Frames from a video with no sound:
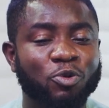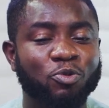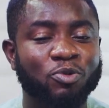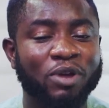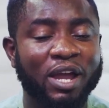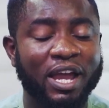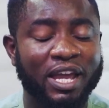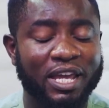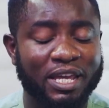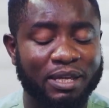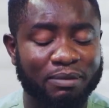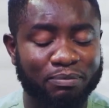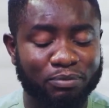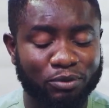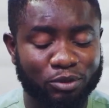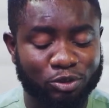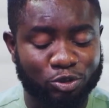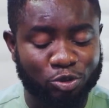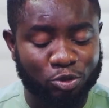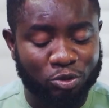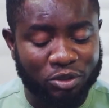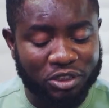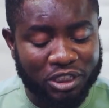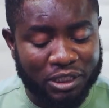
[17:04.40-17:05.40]
We are able
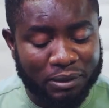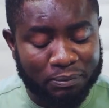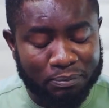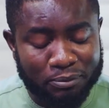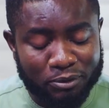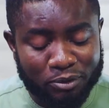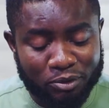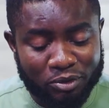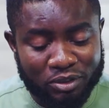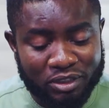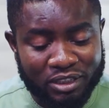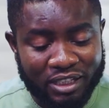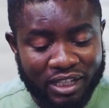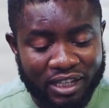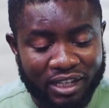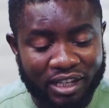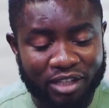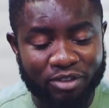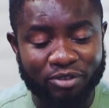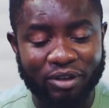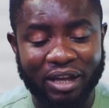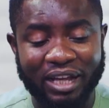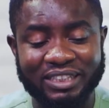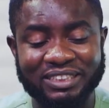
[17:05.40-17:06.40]
to keep you there.
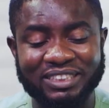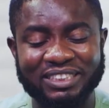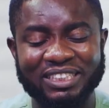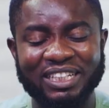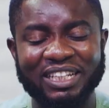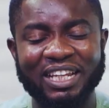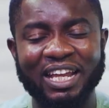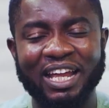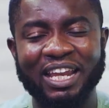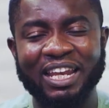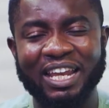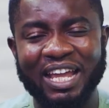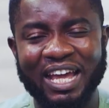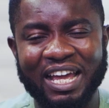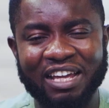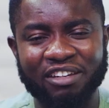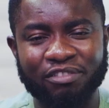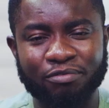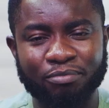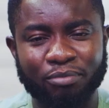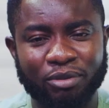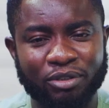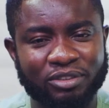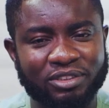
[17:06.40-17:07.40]
You are still
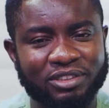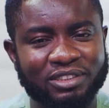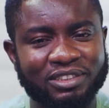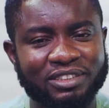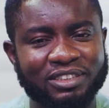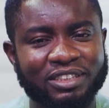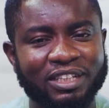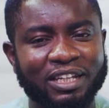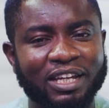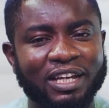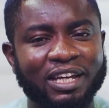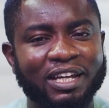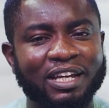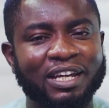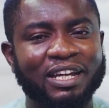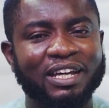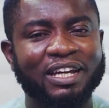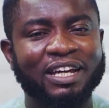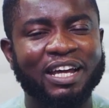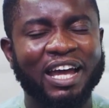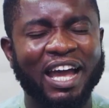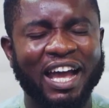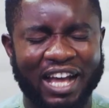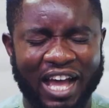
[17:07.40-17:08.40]
alive, but
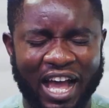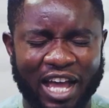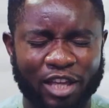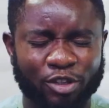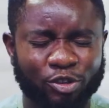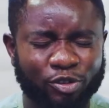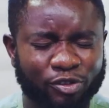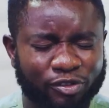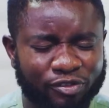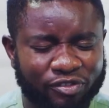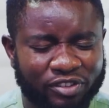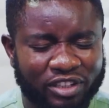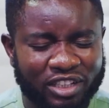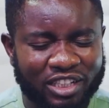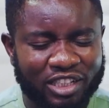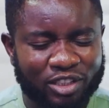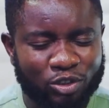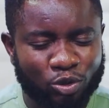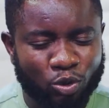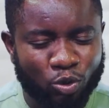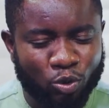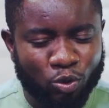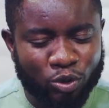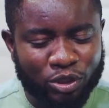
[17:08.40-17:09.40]
are you
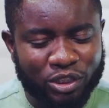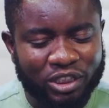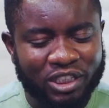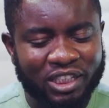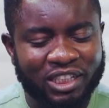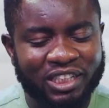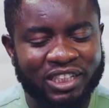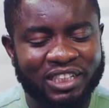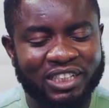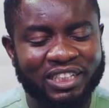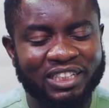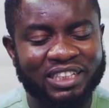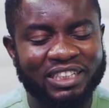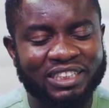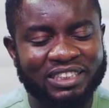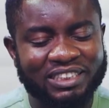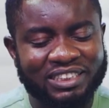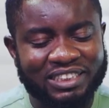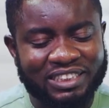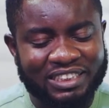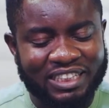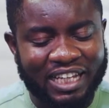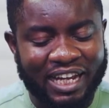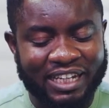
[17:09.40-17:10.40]
feeling okay
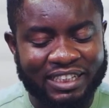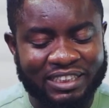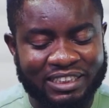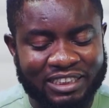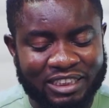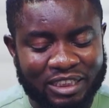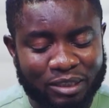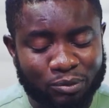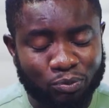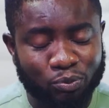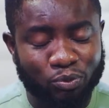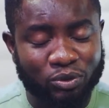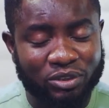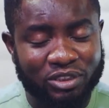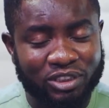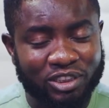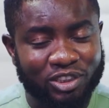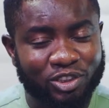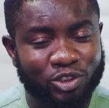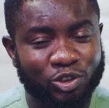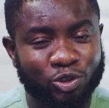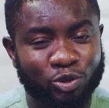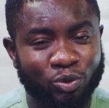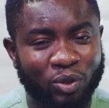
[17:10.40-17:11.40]
inside, deep
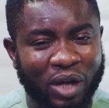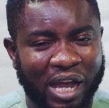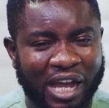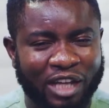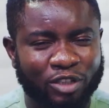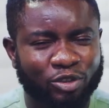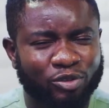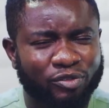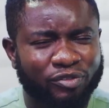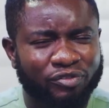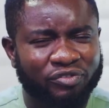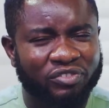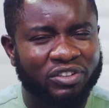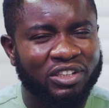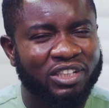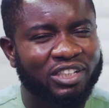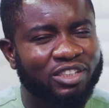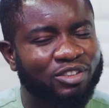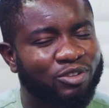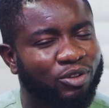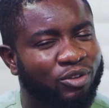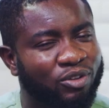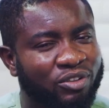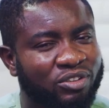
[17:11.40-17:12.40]
within you? Are you
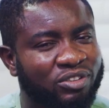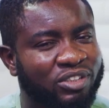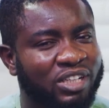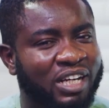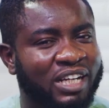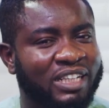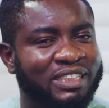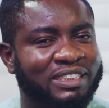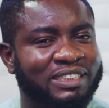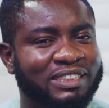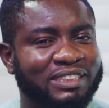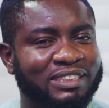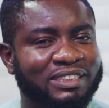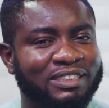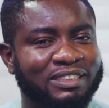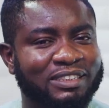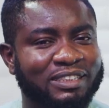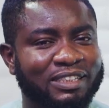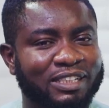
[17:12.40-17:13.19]
feeling all right?